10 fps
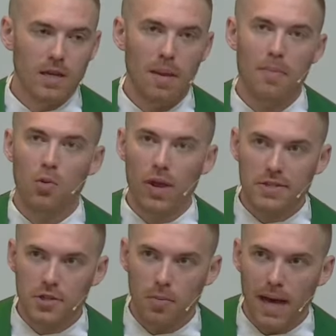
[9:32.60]
Maybe
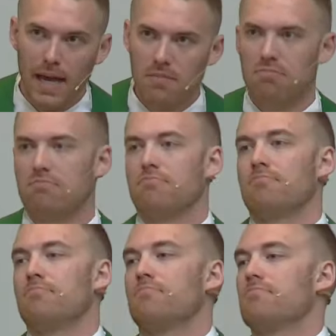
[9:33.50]
weeks go by,
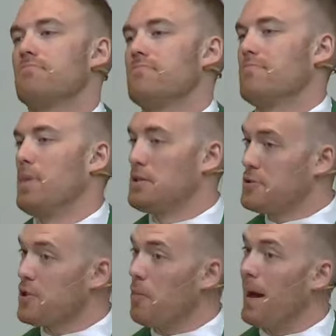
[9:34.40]

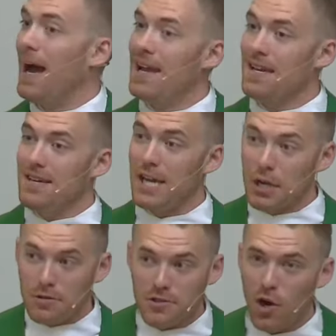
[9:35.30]
months go by,
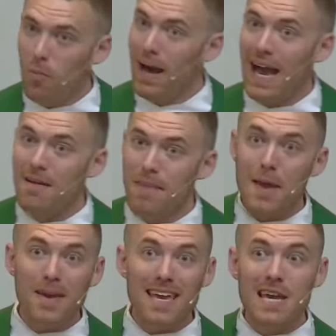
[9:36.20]
years go by,
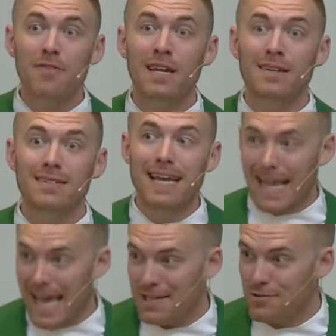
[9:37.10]
maybe even
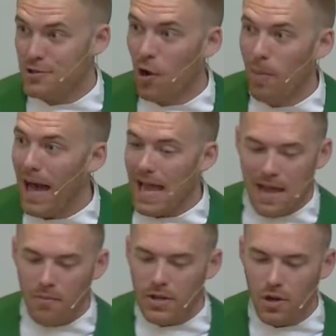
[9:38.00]
decades go by,
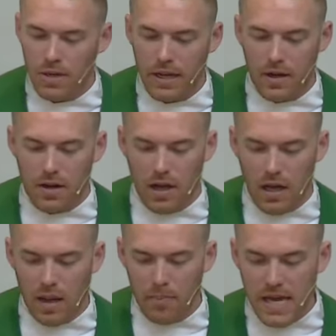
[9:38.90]
and we don't hear
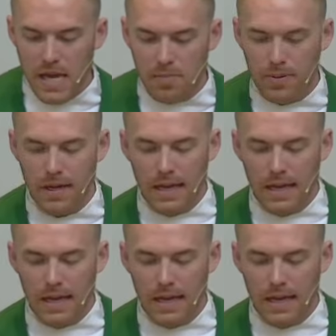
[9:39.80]
a peep.